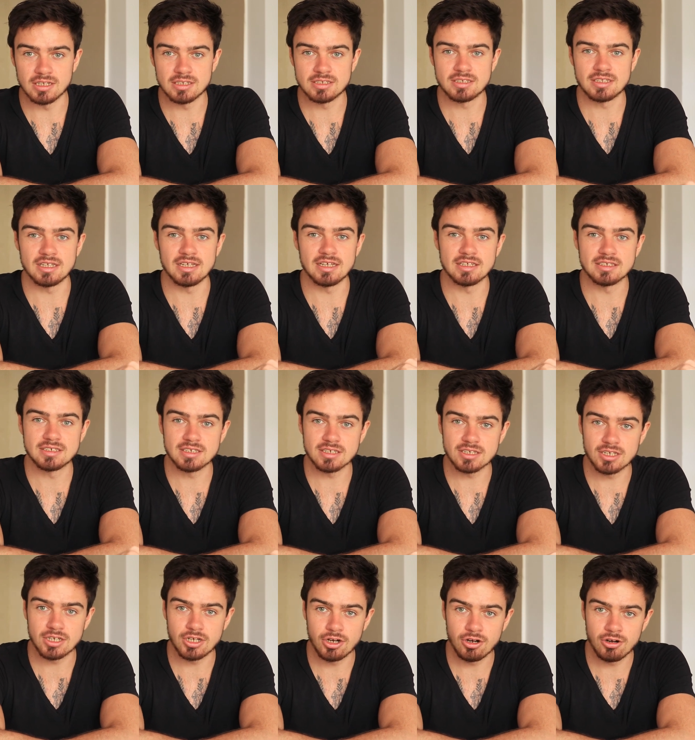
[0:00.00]
It's the
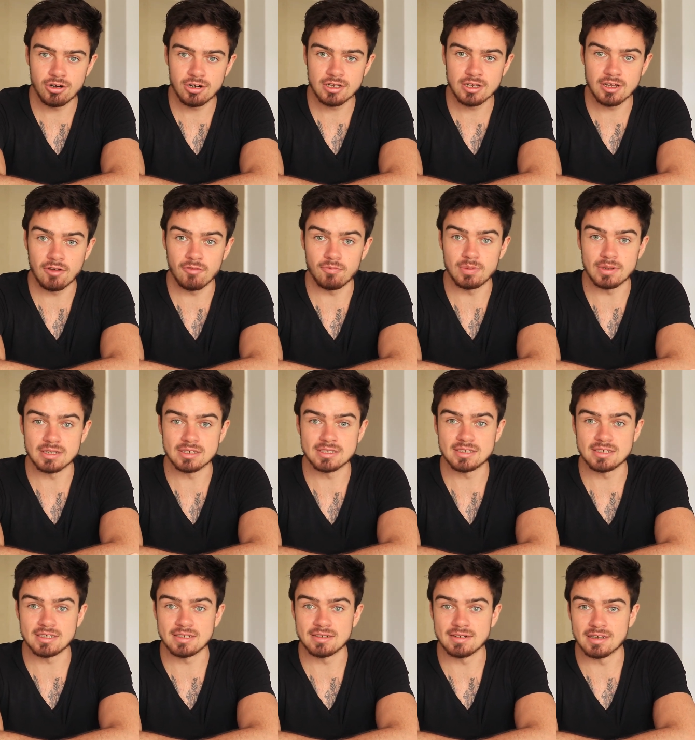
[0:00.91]
insecurity of being
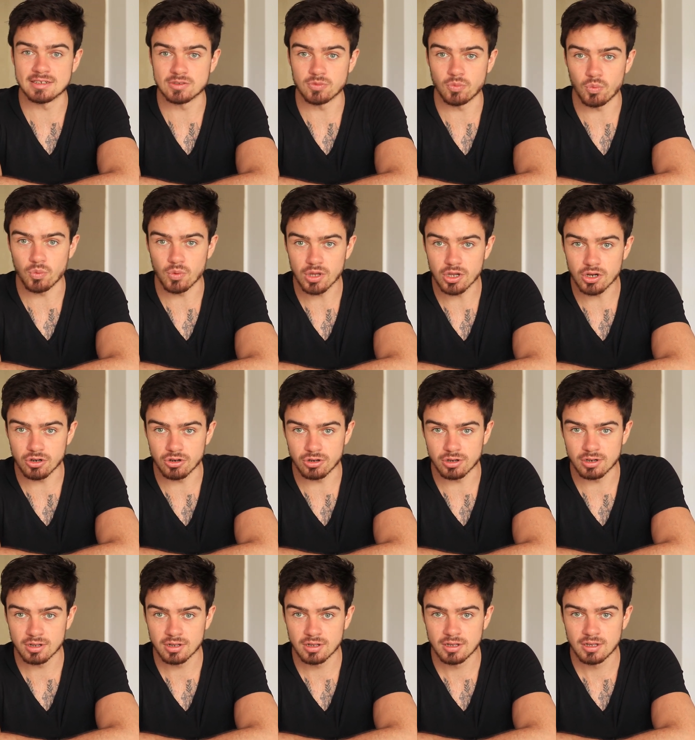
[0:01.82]
seen as
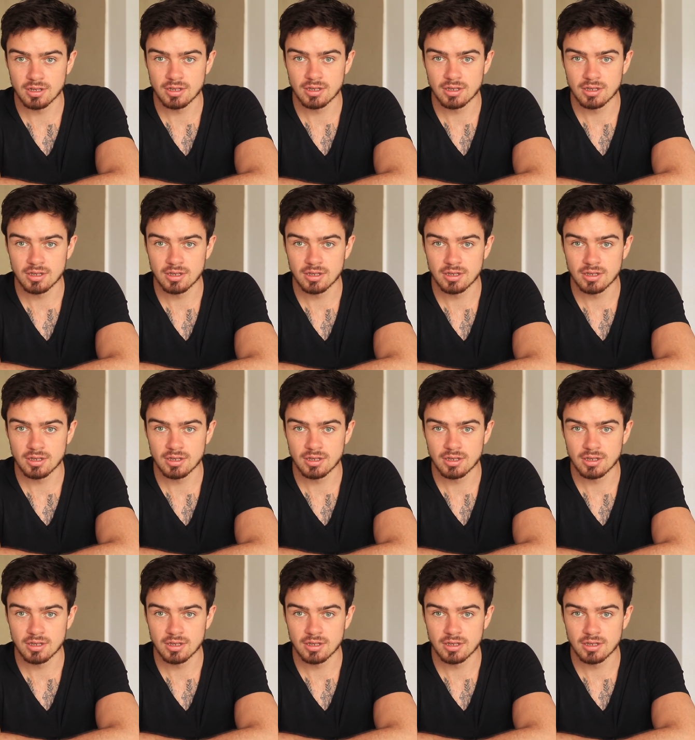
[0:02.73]
weird